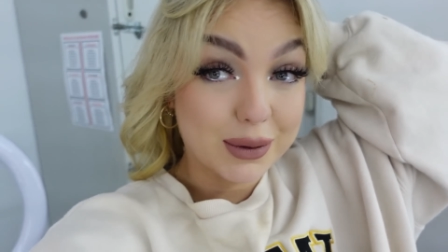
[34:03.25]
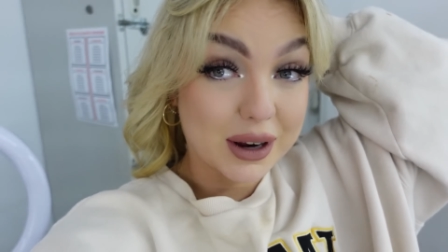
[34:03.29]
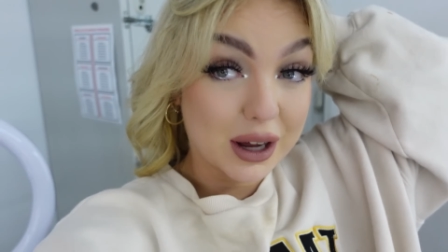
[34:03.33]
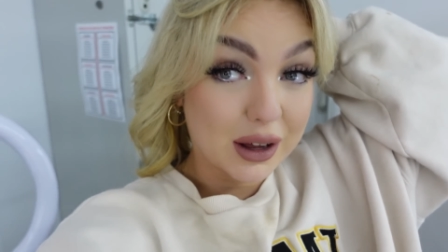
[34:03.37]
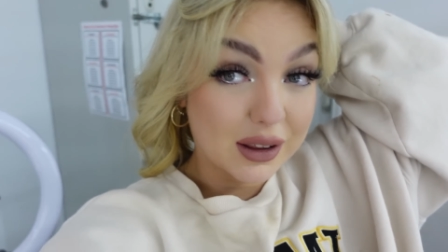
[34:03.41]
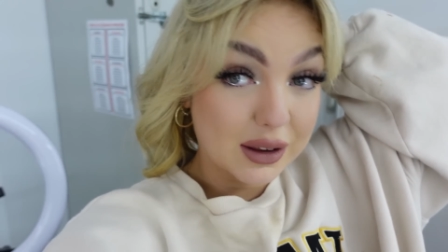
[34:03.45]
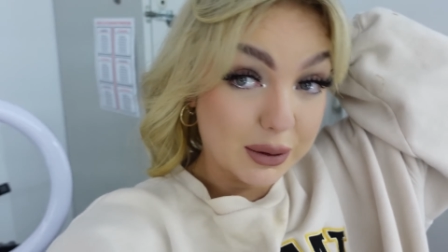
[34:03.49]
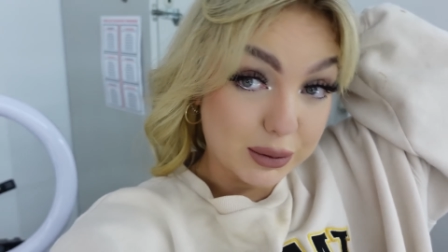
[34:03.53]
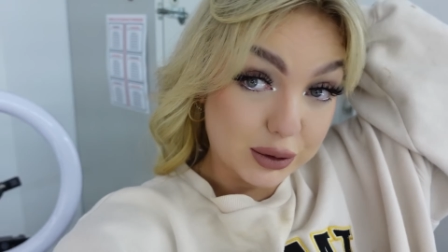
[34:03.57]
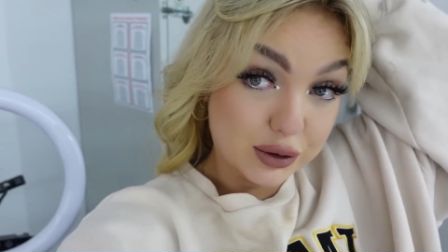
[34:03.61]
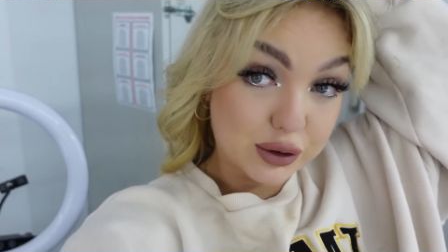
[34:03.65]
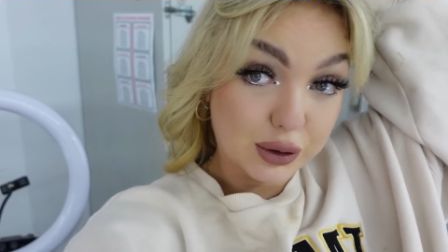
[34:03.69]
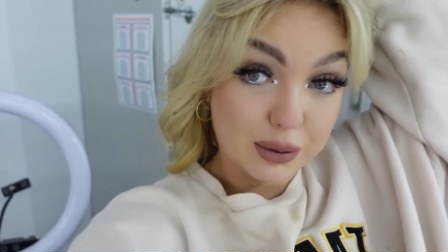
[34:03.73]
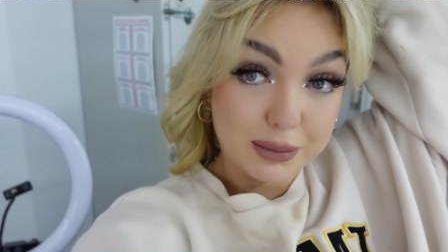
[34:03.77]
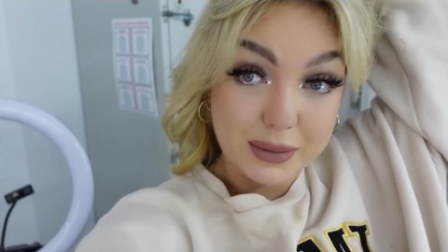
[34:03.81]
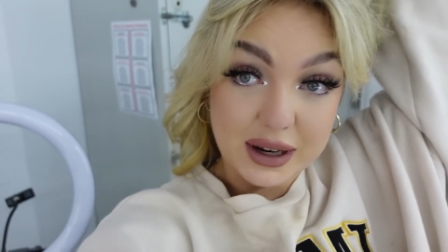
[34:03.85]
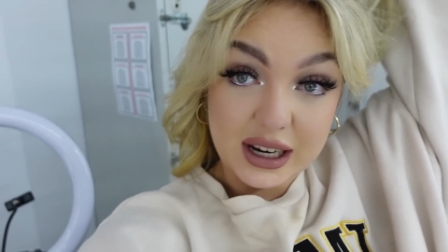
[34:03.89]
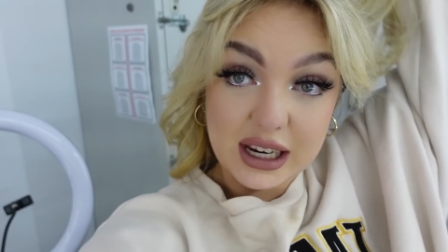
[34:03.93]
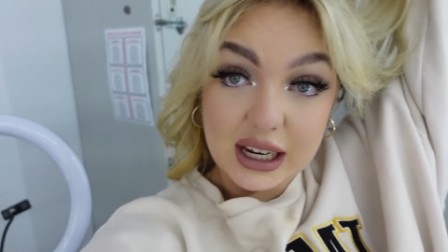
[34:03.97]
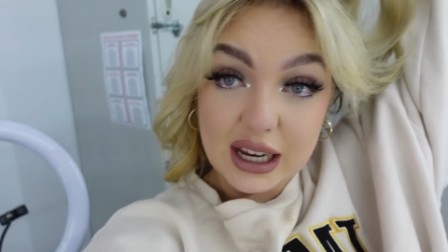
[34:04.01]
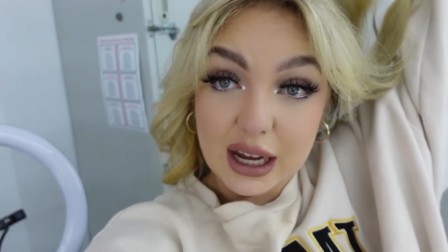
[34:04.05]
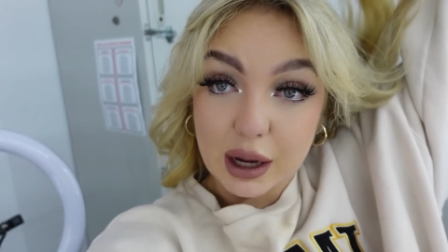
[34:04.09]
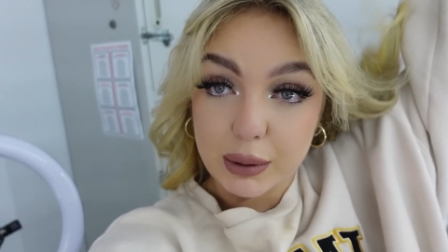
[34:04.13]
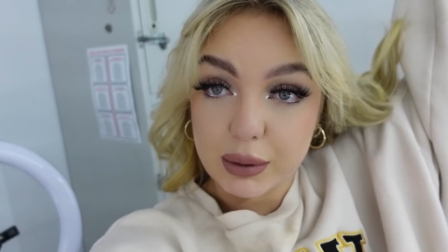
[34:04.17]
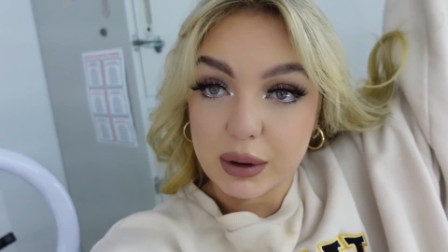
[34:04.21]
now and then we'll do a
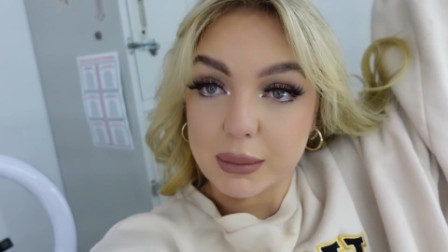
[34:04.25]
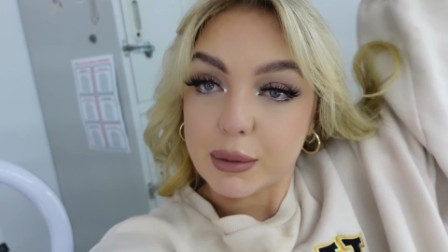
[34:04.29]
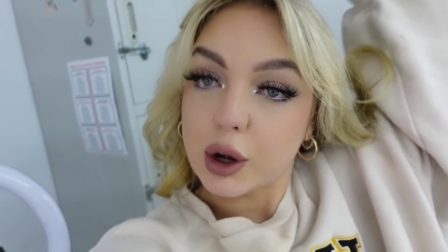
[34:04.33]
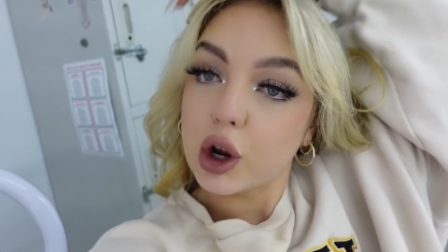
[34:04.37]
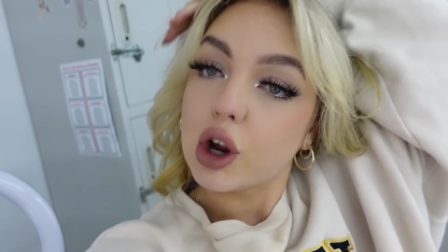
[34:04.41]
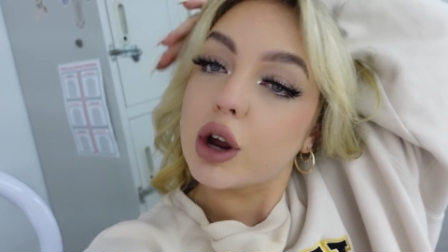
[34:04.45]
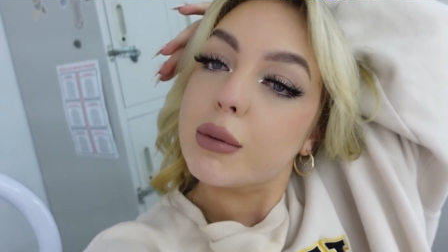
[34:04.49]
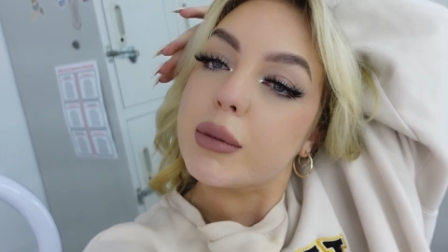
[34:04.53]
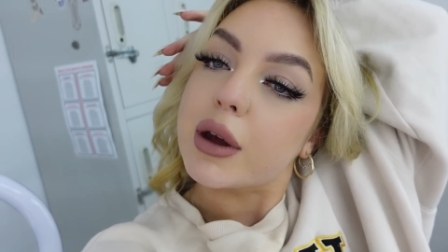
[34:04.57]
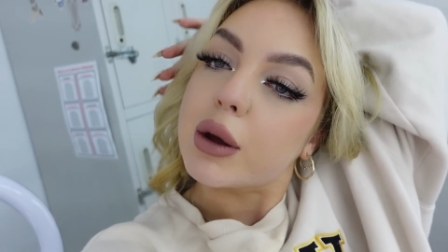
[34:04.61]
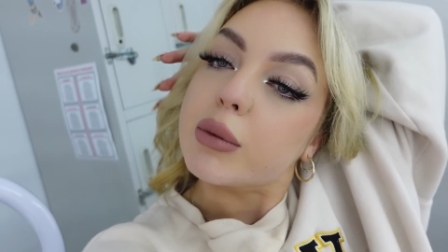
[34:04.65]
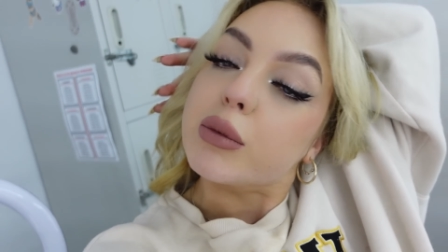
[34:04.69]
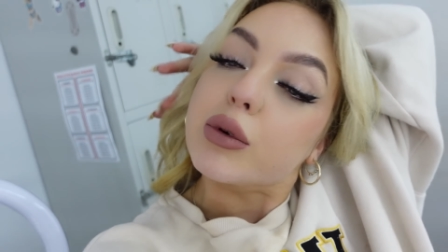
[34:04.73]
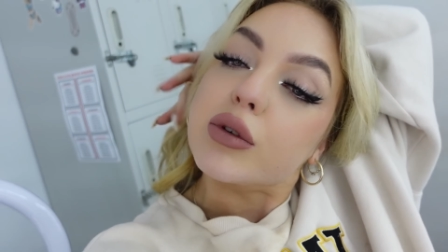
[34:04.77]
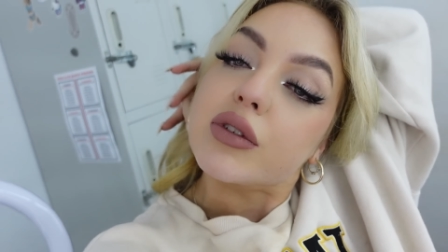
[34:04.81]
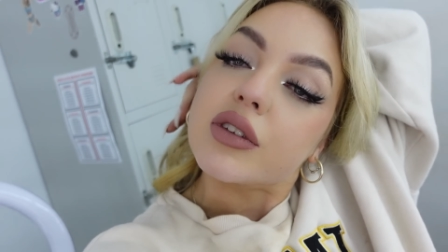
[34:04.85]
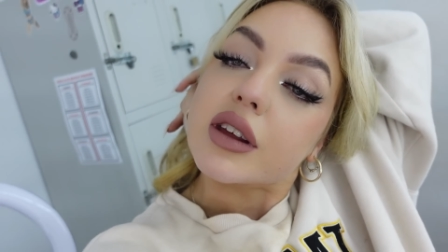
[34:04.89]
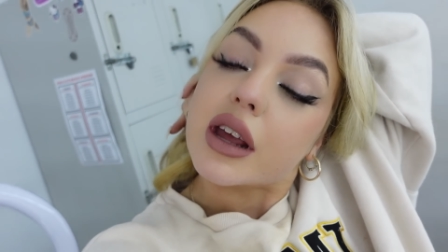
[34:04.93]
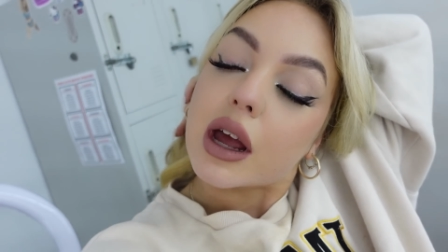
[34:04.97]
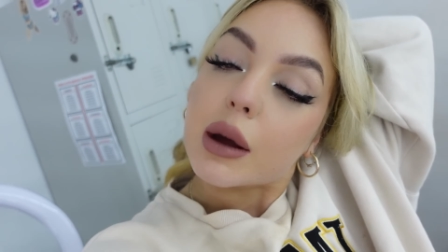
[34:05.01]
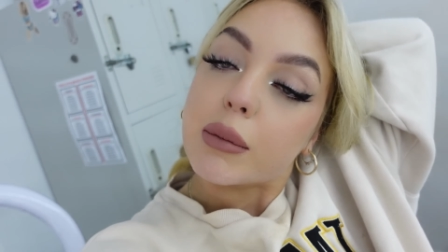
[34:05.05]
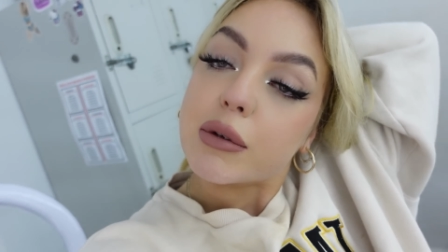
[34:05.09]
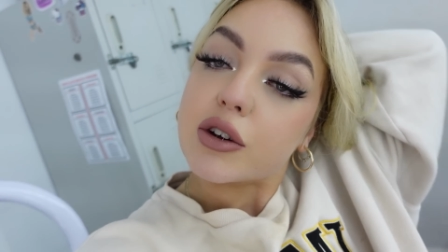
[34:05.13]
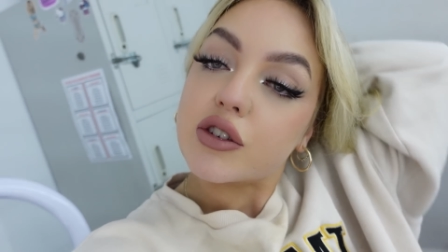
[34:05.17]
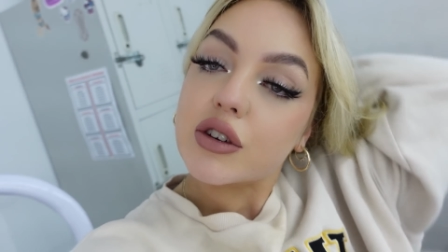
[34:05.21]
money count when I'm home and we'll
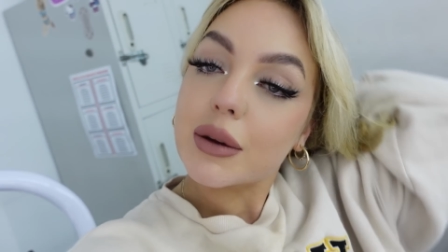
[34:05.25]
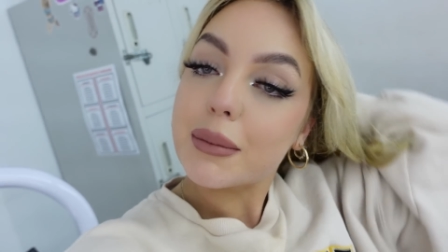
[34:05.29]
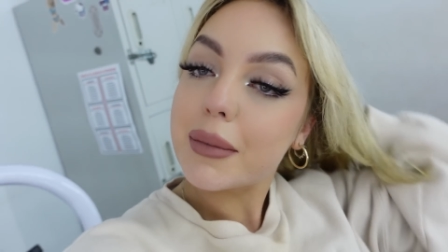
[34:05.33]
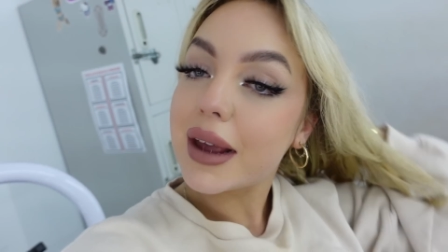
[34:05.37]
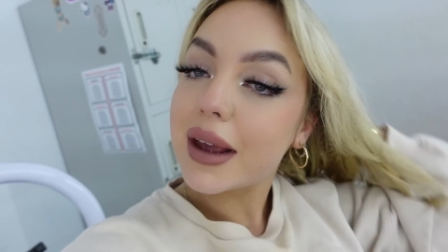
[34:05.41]
see how much I